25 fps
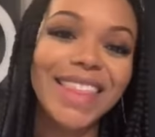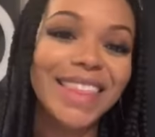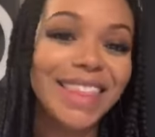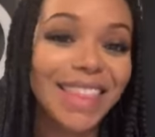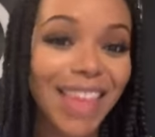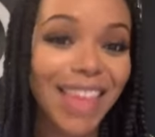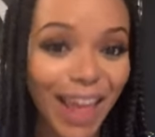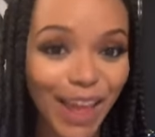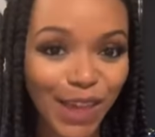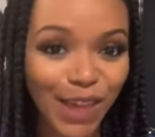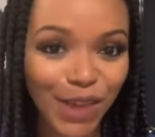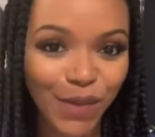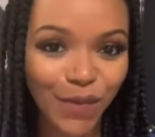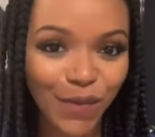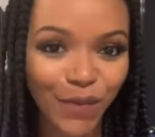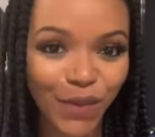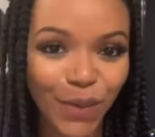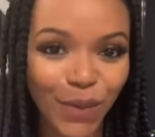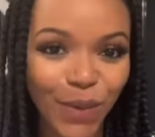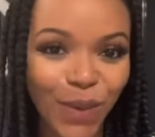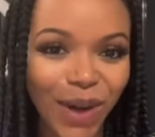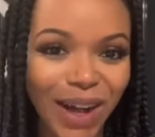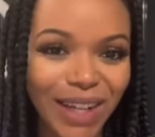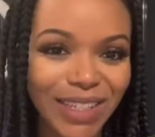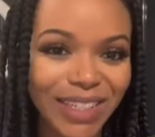Thank you for
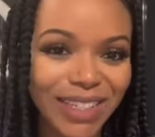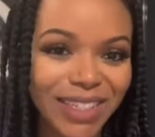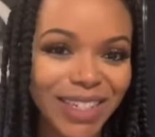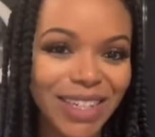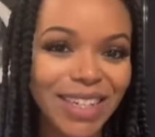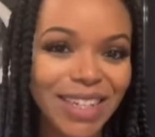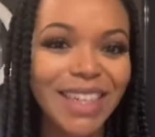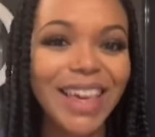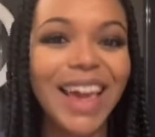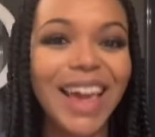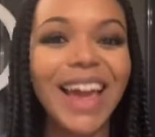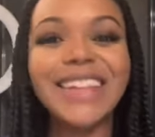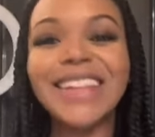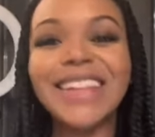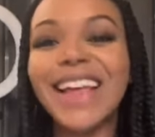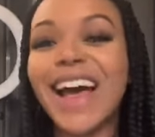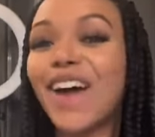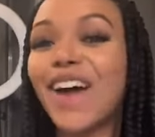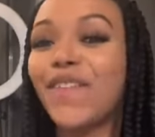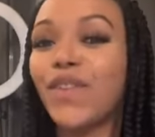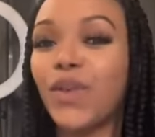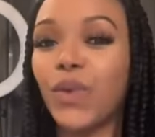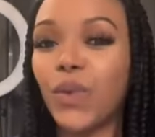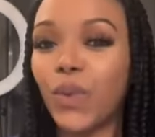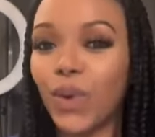watching and
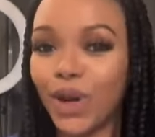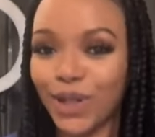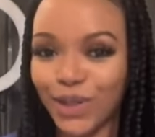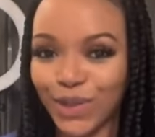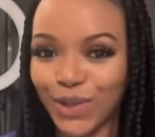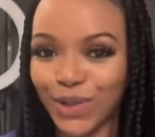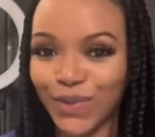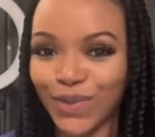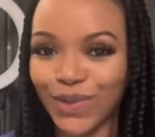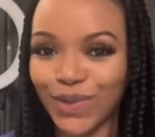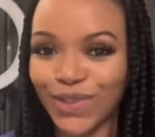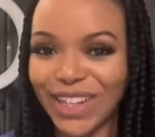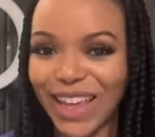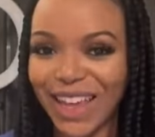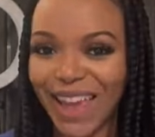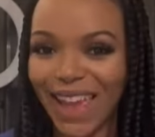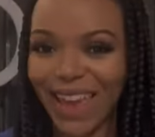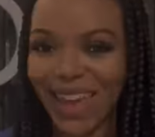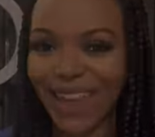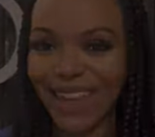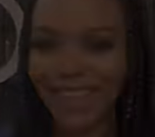have a wonderful day.